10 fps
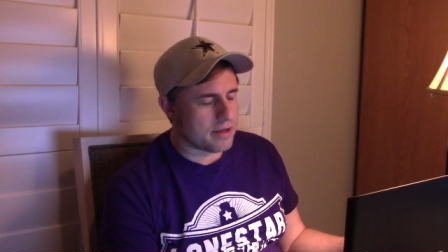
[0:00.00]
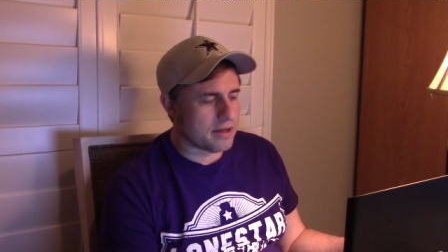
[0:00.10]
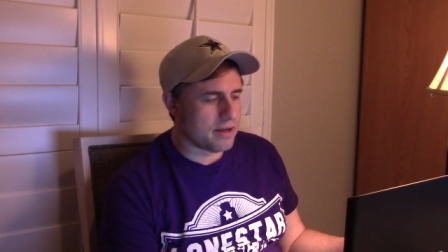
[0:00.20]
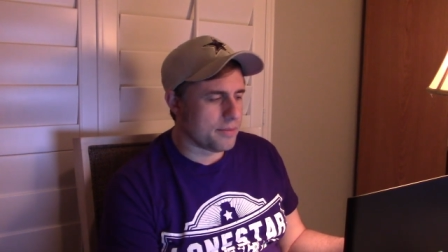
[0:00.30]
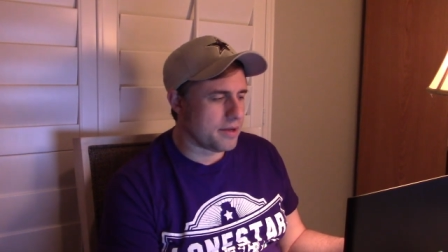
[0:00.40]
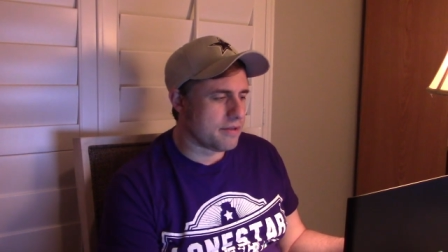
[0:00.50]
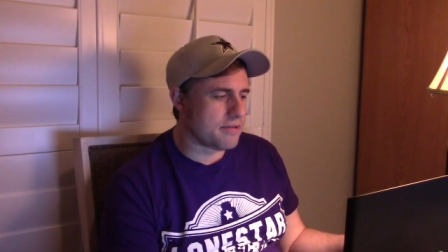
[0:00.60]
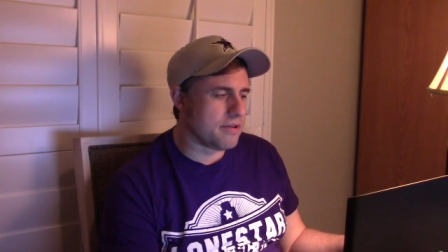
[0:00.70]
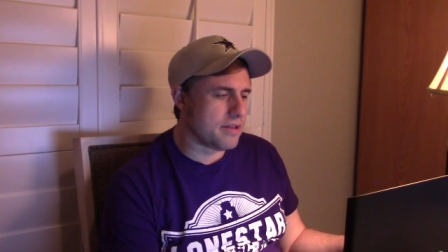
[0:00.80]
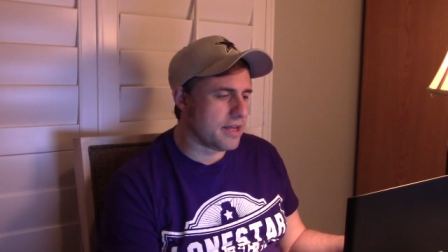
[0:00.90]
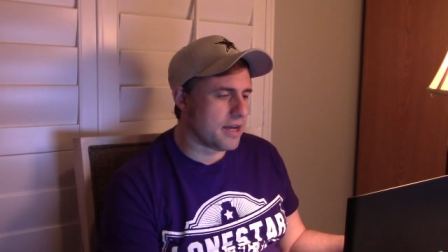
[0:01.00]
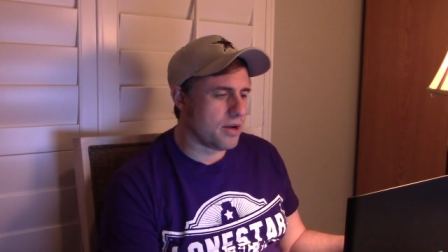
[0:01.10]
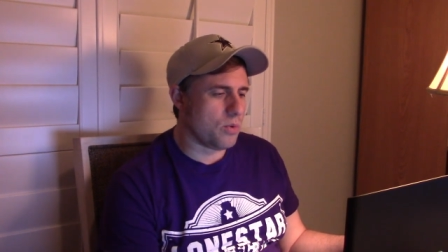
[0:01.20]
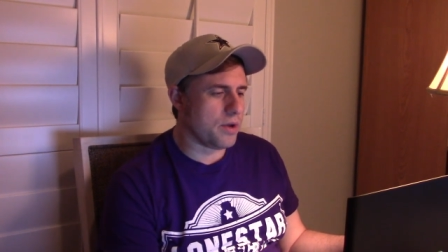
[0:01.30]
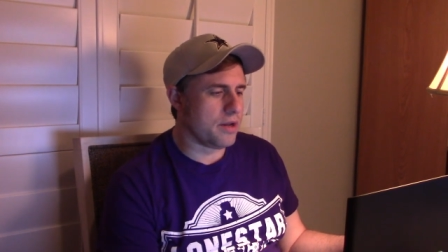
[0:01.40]
Like, I mean, it's good that they
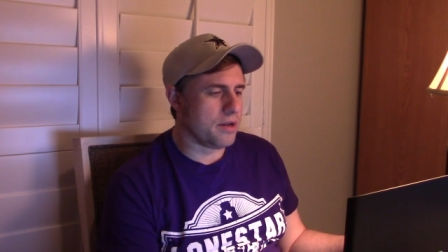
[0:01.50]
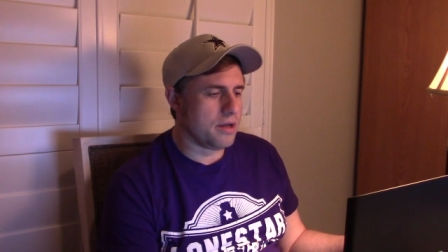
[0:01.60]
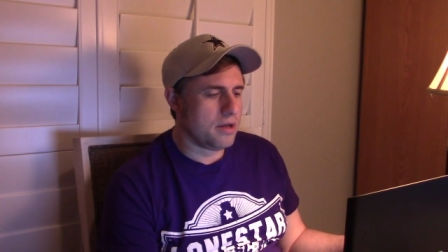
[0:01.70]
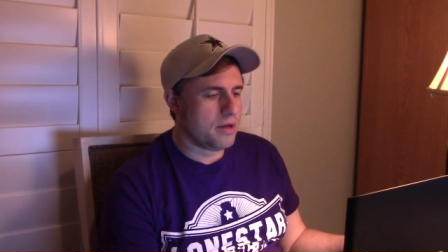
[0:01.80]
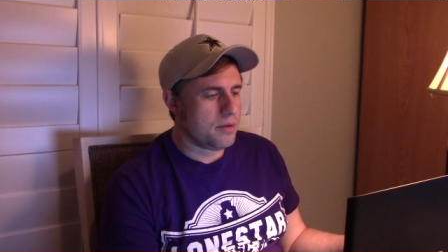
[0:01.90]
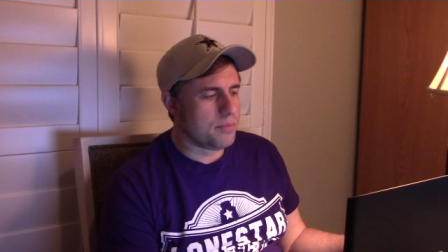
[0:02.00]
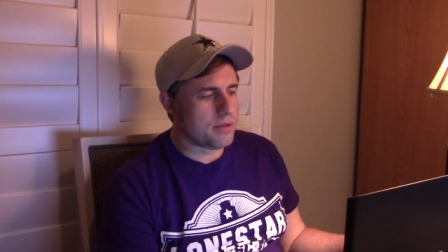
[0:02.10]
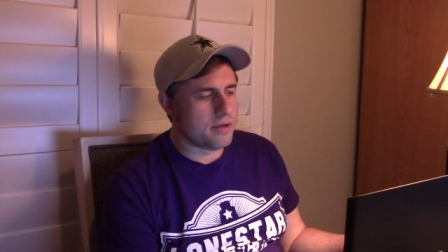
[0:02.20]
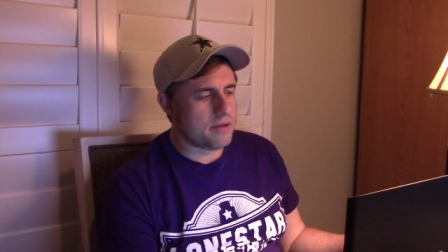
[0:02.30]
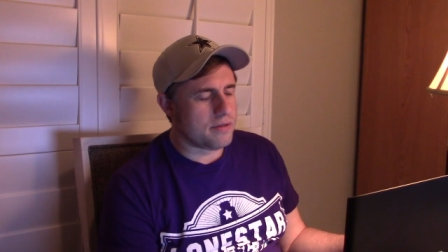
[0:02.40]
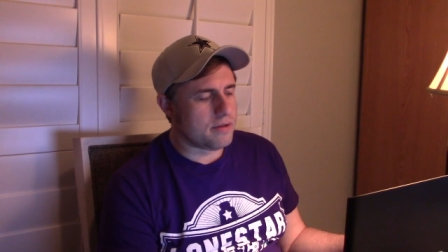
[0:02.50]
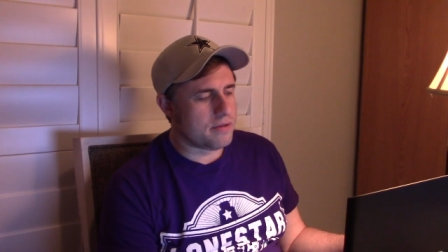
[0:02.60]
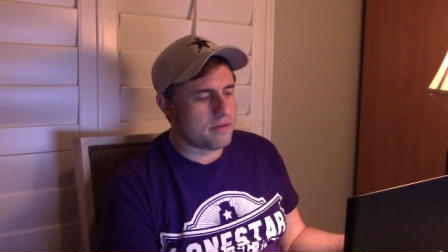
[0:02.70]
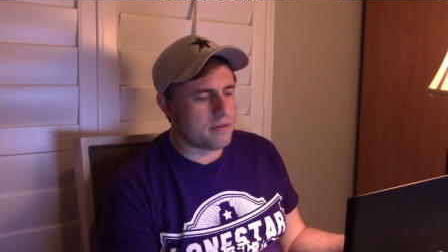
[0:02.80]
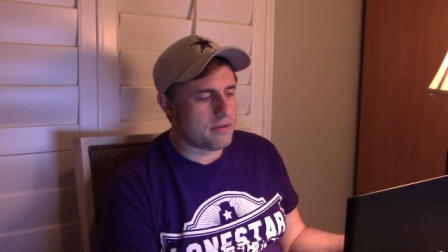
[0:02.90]
got a win, but
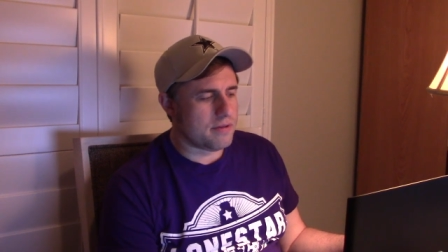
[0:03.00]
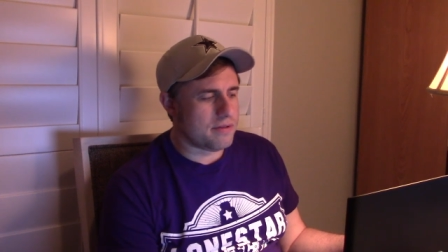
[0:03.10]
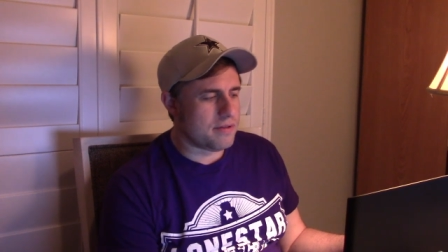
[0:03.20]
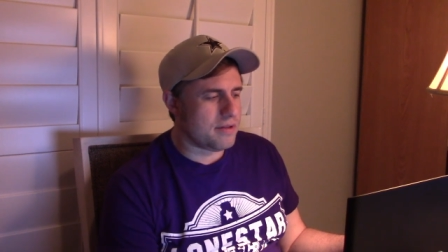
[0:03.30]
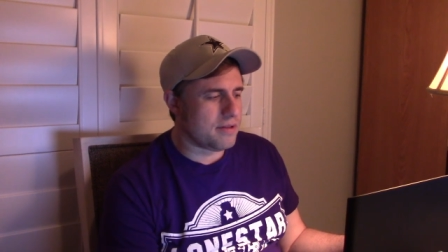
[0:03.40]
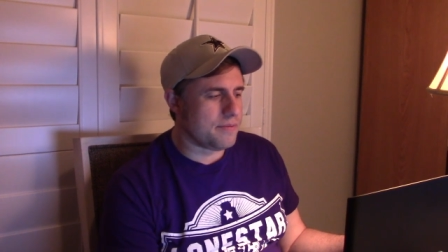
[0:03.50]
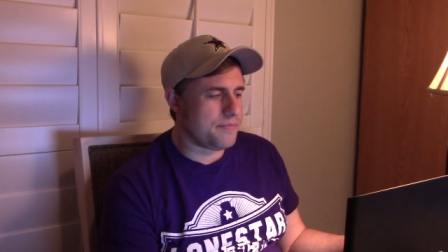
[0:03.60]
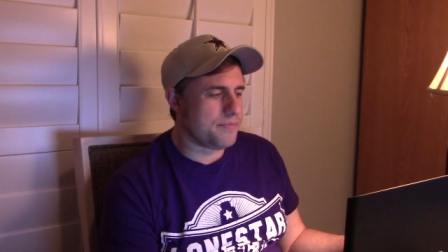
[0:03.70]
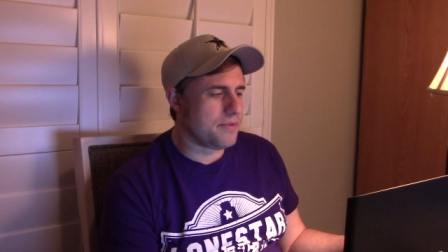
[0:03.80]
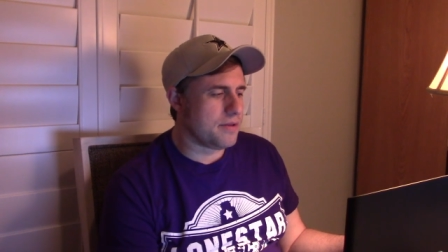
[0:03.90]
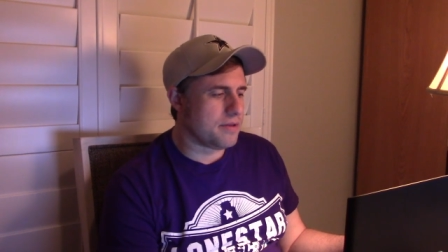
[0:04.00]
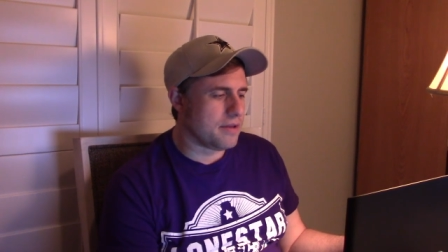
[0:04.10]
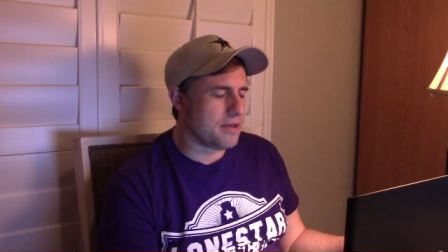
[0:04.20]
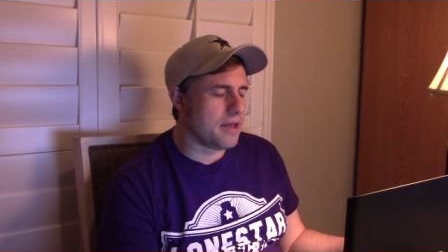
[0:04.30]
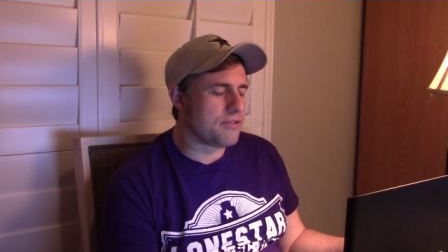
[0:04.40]

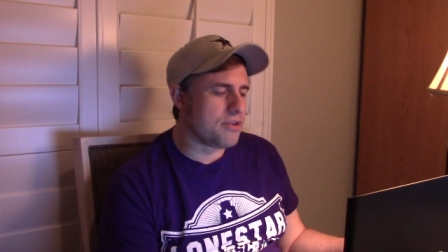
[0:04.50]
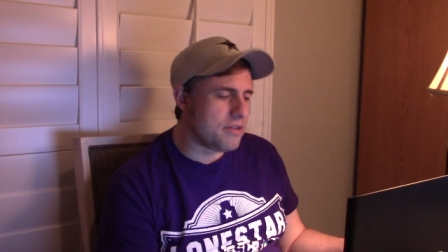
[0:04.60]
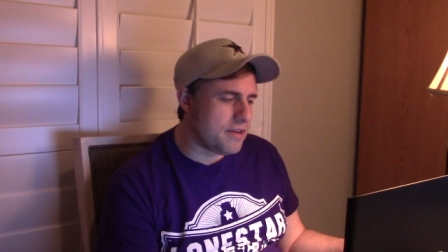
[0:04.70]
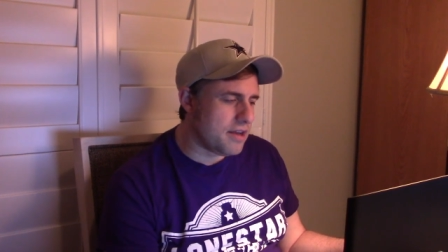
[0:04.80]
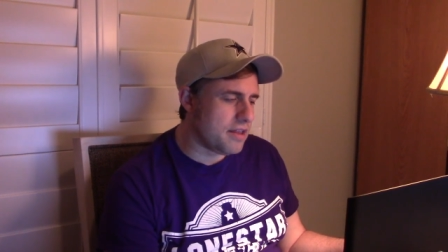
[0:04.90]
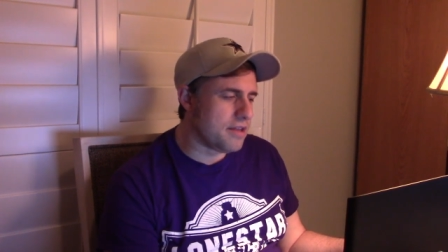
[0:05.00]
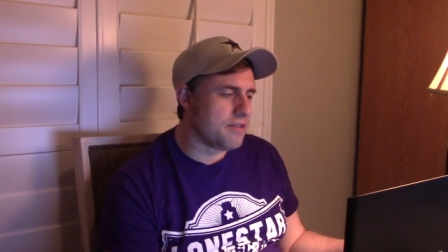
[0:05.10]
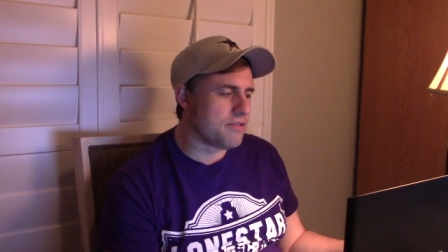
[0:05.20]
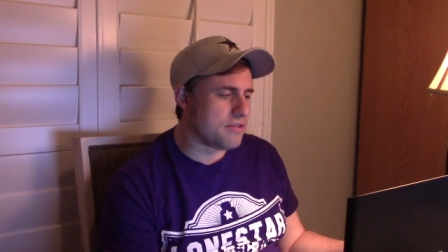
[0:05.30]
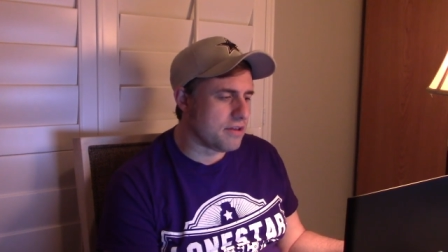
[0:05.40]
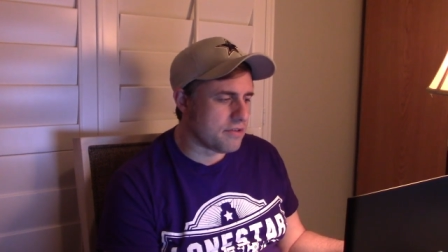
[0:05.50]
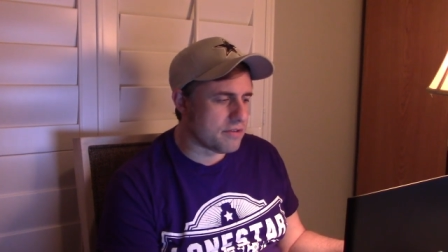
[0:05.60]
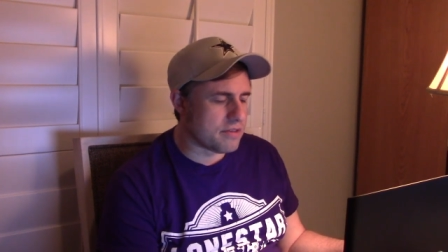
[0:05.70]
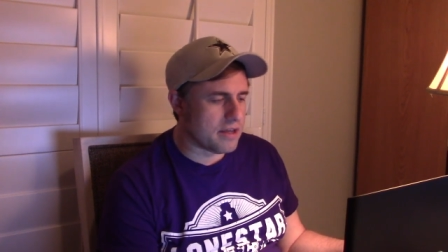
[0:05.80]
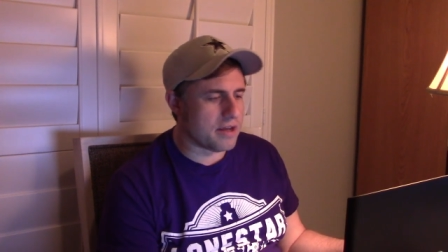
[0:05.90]
it's good to hear that the Steelers
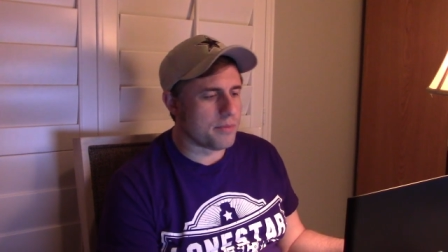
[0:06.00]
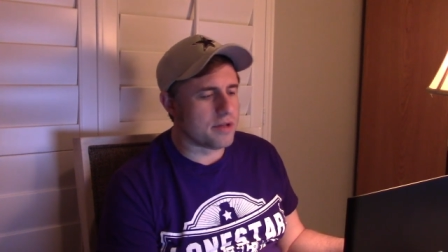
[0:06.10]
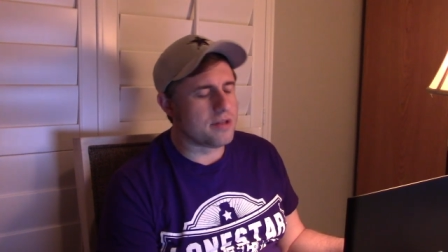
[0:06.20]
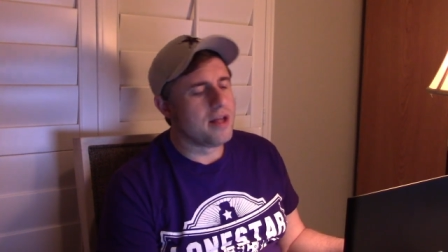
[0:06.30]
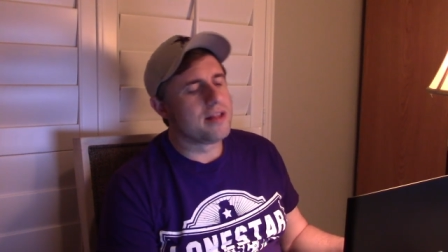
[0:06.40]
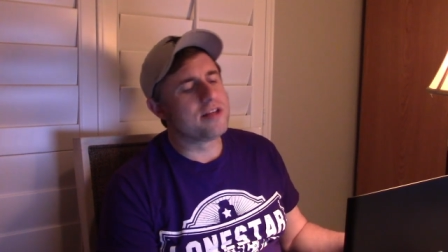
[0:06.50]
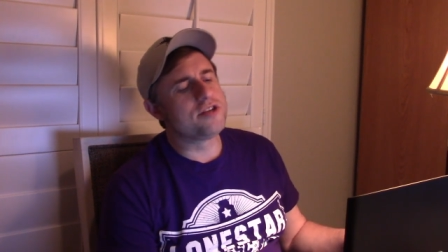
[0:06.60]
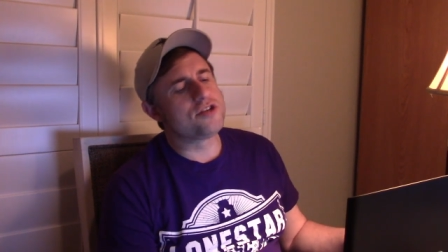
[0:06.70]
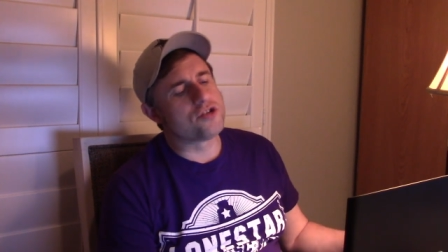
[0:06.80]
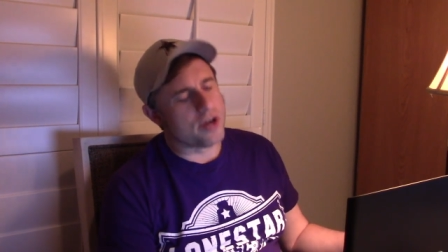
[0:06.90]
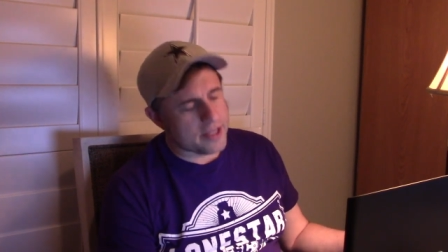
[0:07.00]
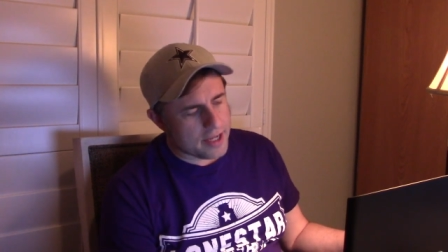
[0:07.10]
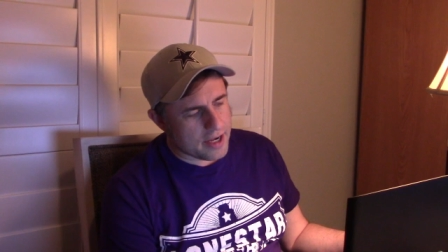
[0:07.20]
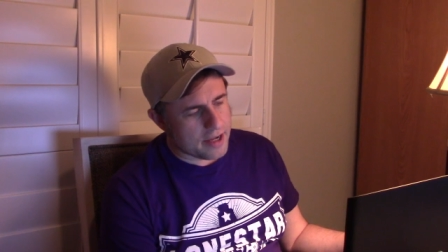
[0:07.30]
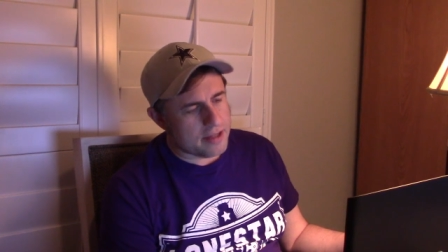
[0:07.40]
are thinking about it. Like, just trade
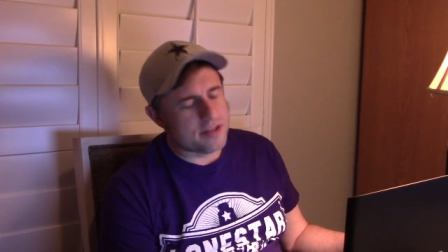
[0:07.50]
the guy.